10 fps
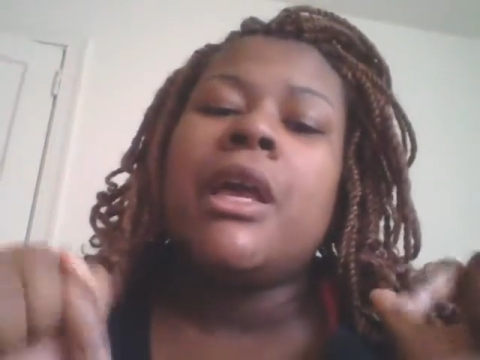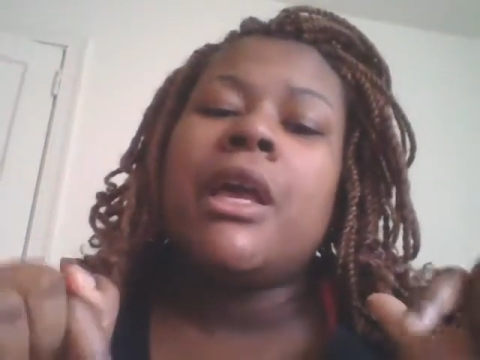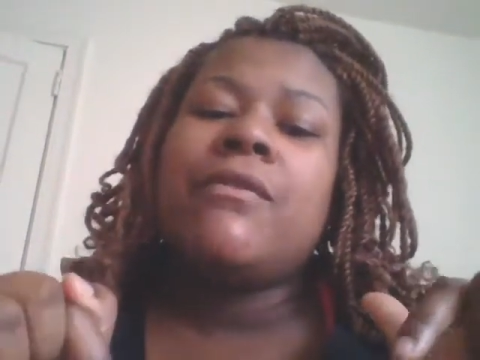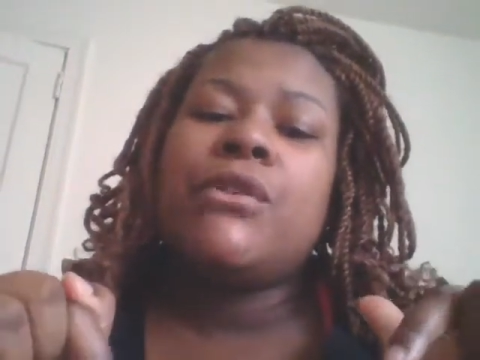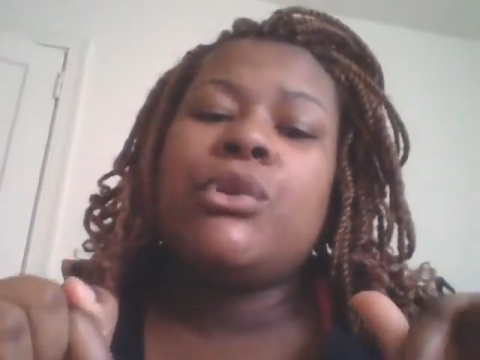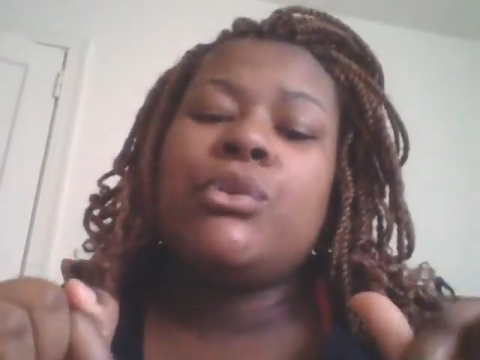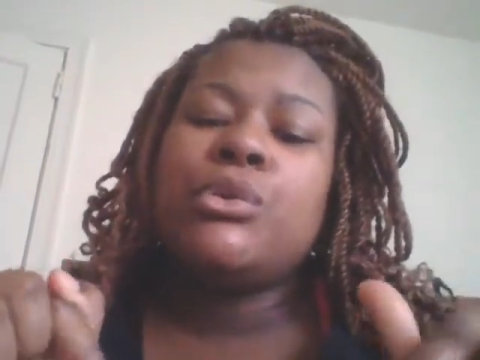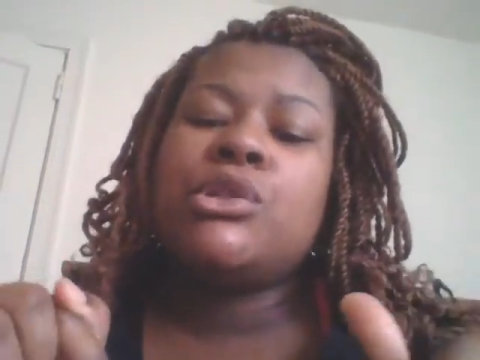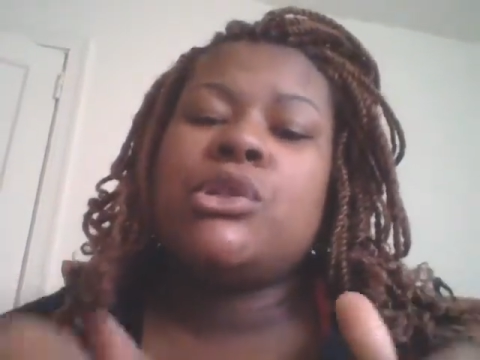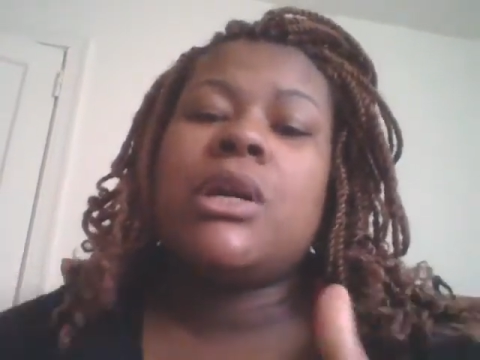if you
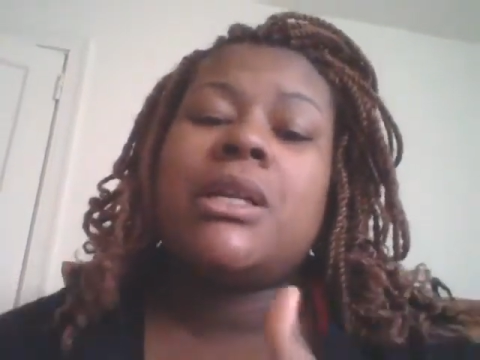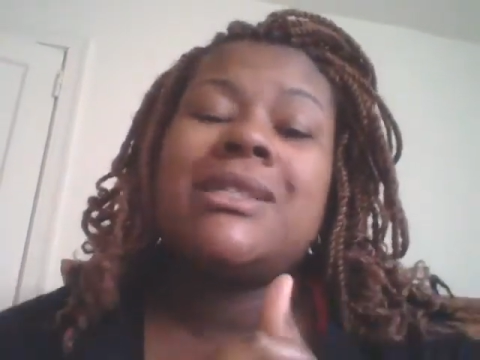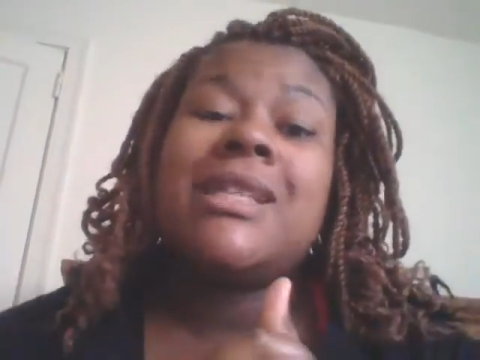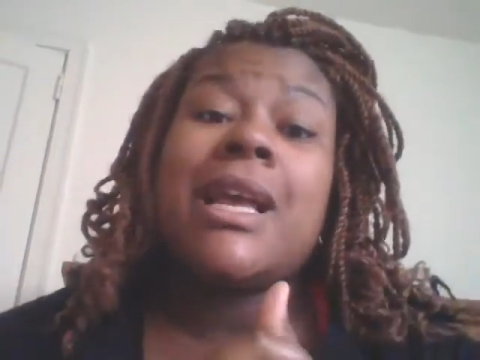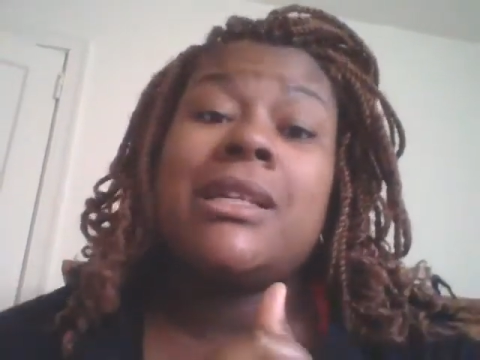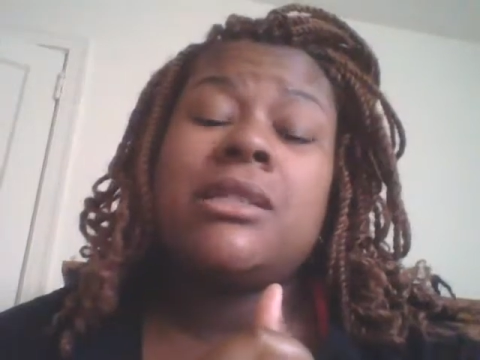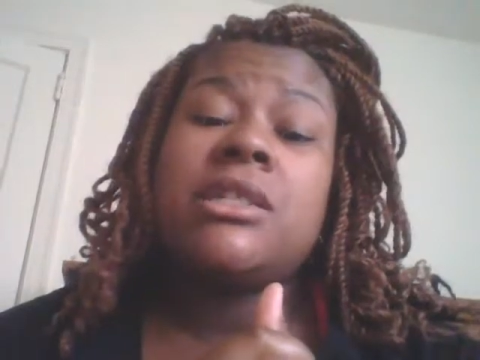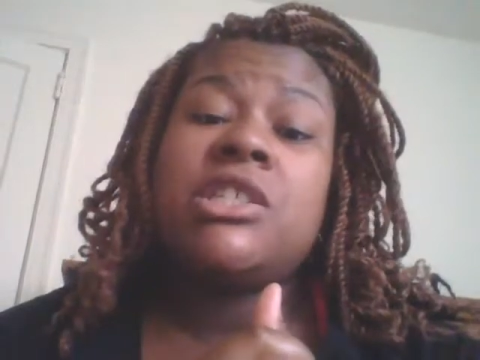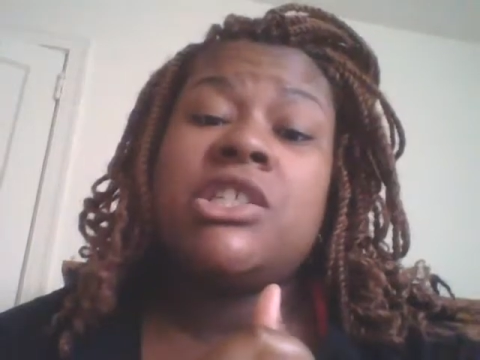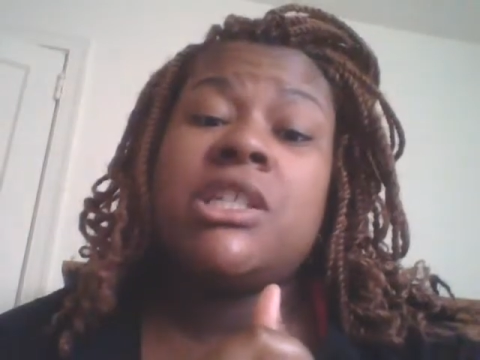do start this
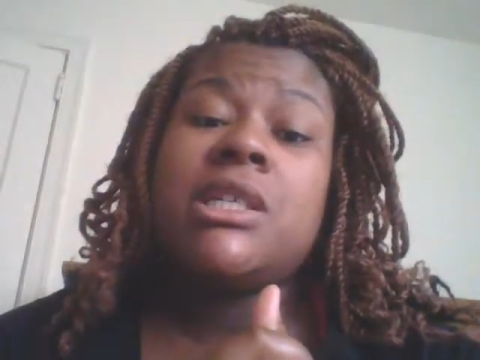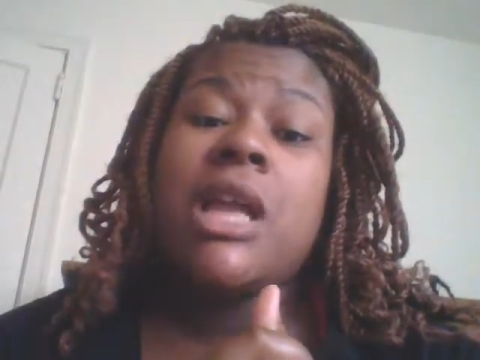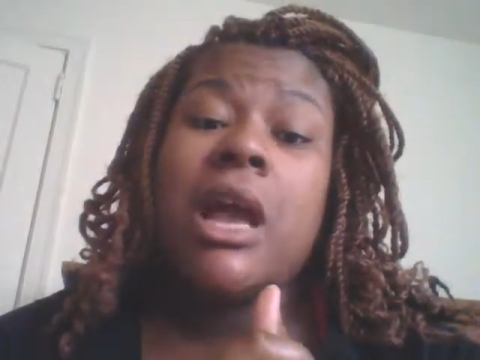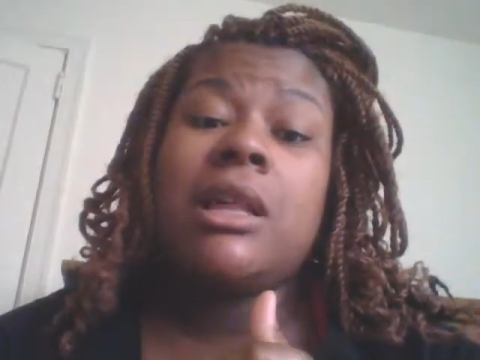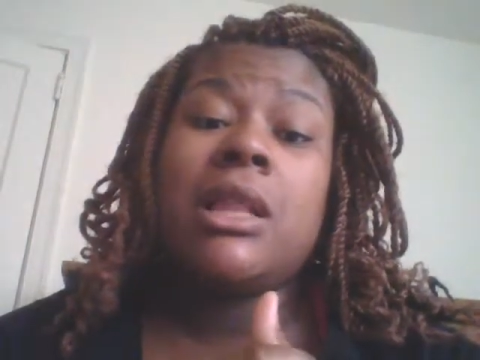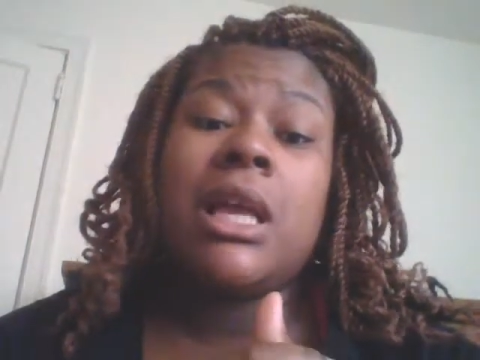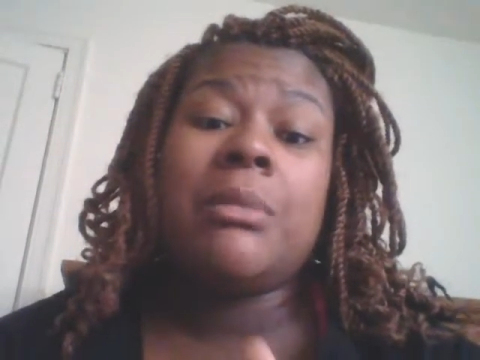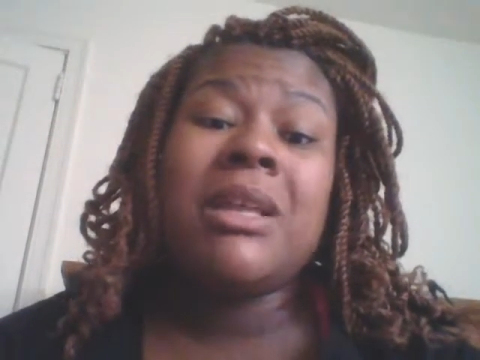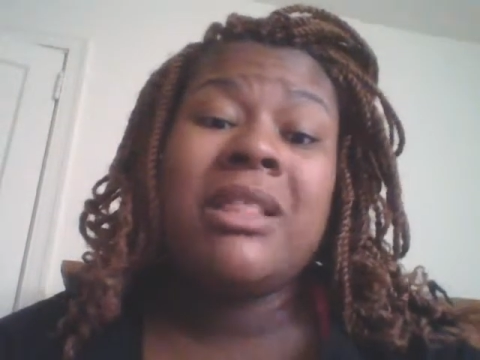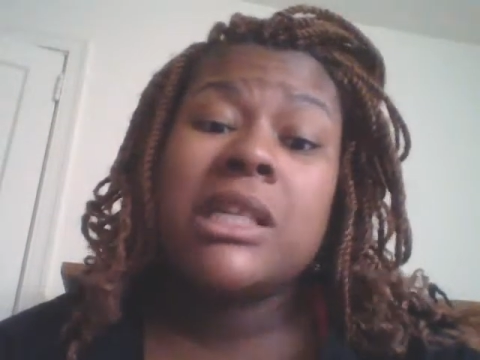HCG kind like
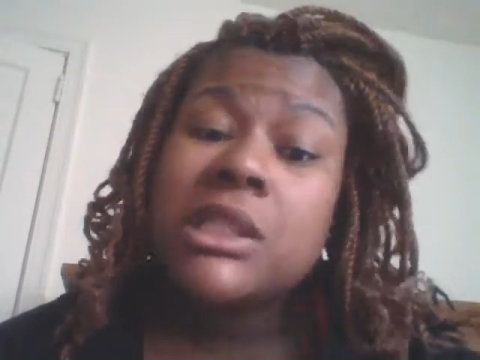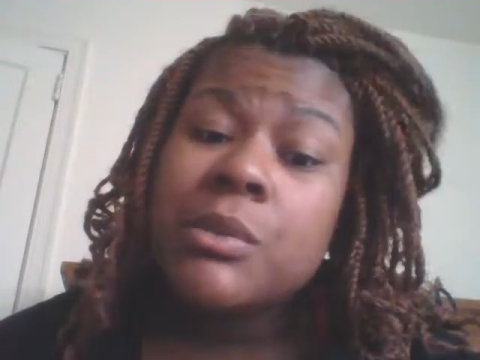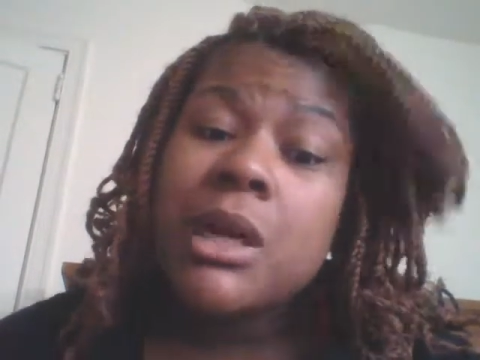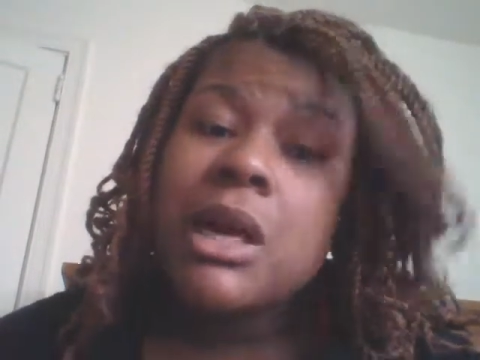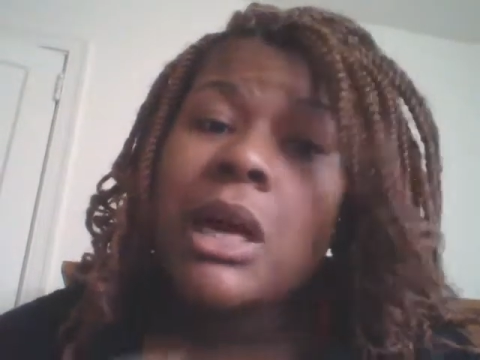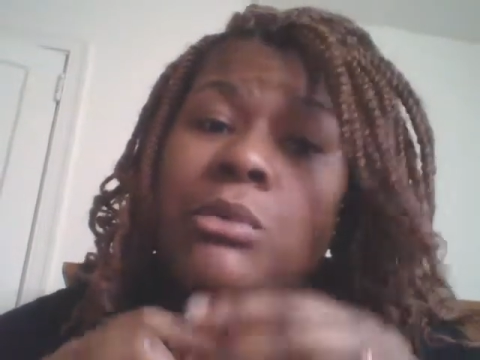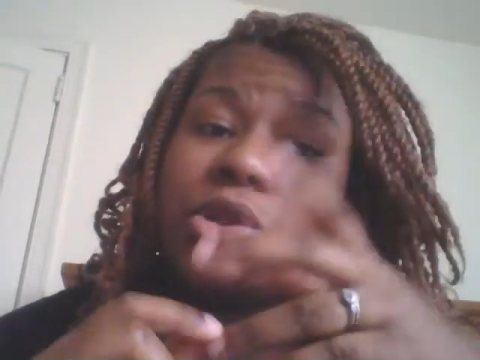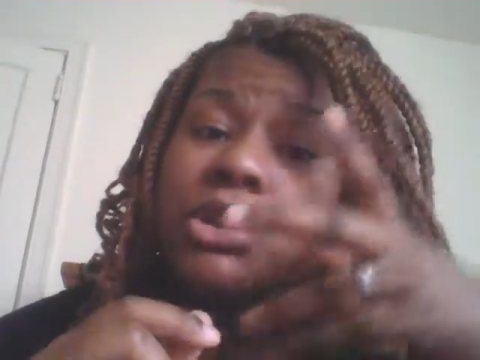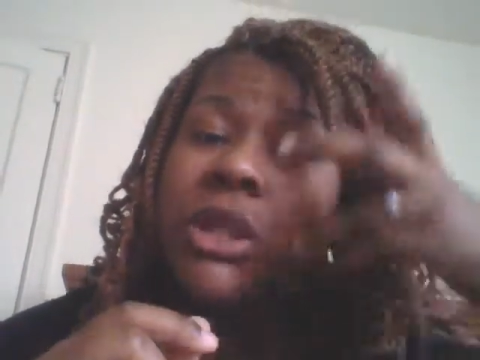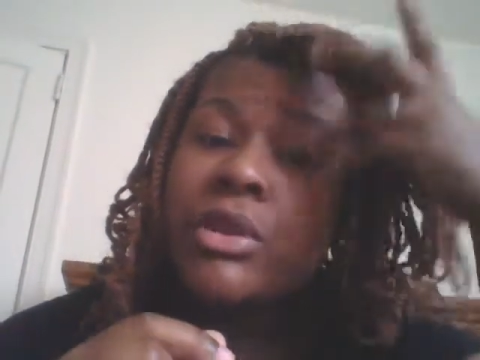me this week, I want
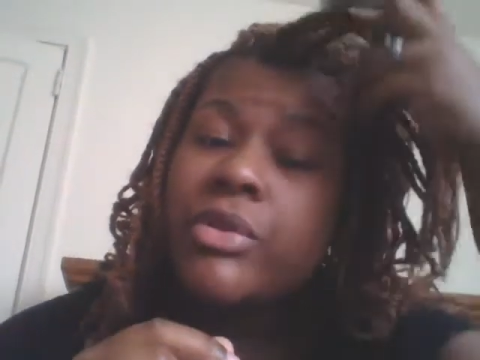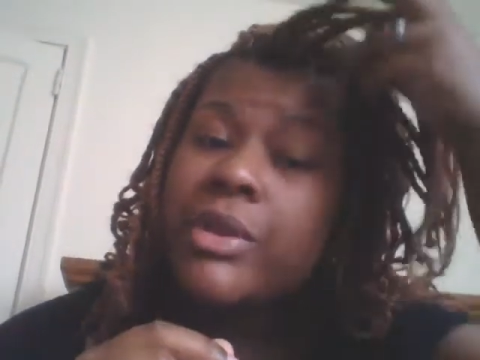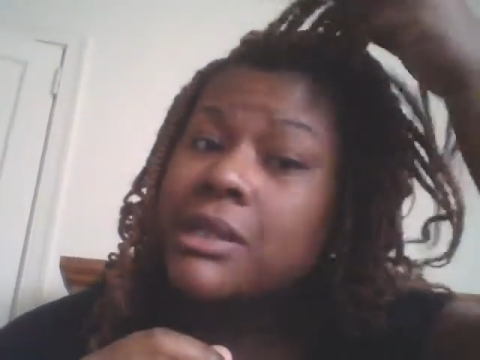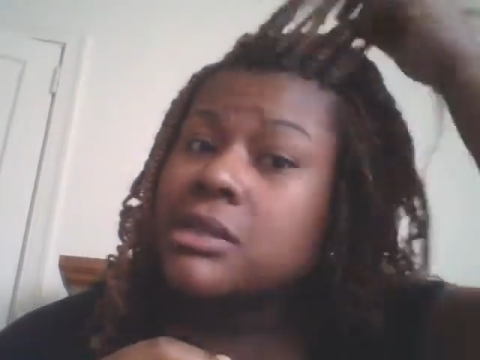you to know this.